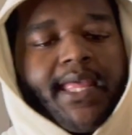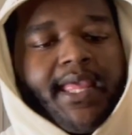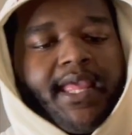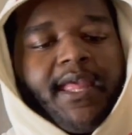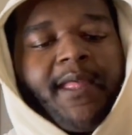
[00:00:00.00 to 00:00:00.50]

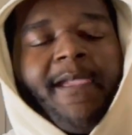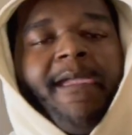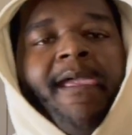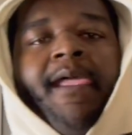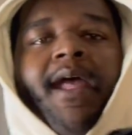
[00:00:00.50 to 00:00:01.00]
and
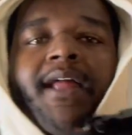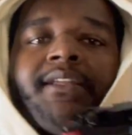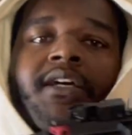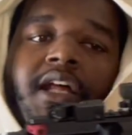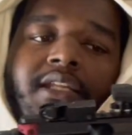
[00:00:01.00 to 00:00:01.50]
I,
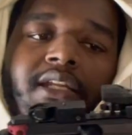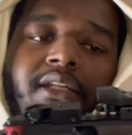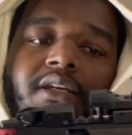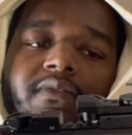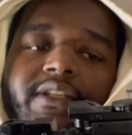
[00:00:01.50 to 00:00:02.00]
done, I did a
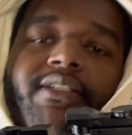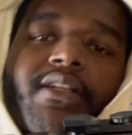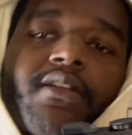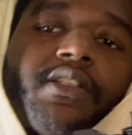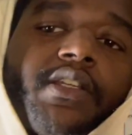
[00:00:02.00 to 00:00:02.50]
little
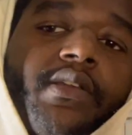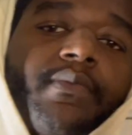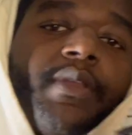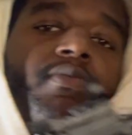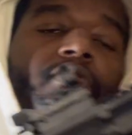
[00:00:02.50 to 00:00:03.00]
research.
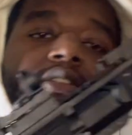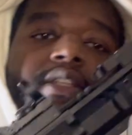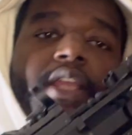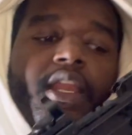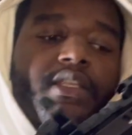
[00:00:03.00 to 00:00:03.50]
People were
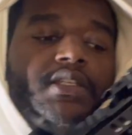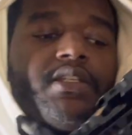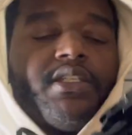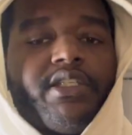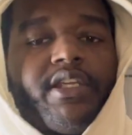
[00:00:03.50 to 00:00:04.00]
saying it's
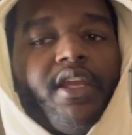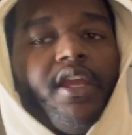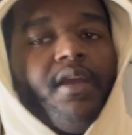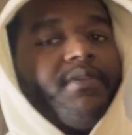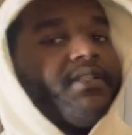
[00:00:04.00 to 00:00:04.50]
gonna
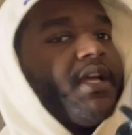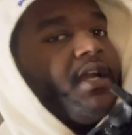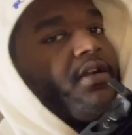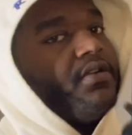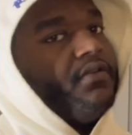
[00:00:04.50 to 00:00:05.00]
jam, it's
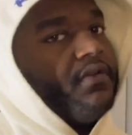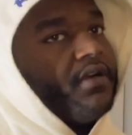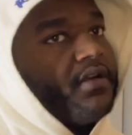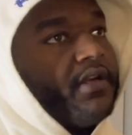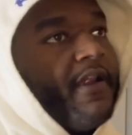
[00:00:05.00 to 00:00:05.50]
not gonna
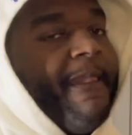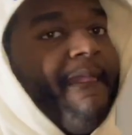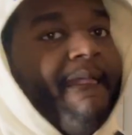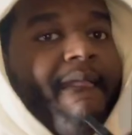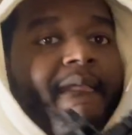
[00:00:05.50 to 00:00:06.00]
work,
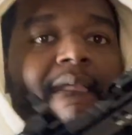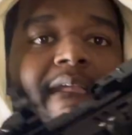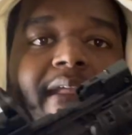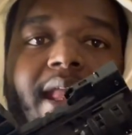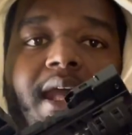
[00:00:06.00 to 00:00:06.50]

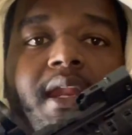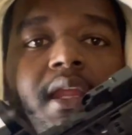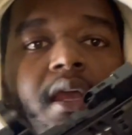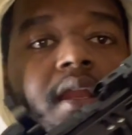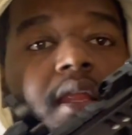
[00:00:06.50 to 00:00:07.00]
yada,
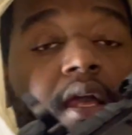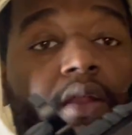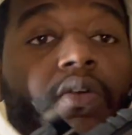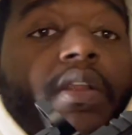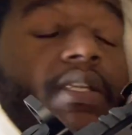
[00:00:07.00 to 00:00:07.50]
yada, yada,
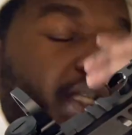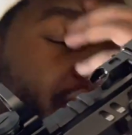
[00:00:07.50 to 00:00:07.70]
all this and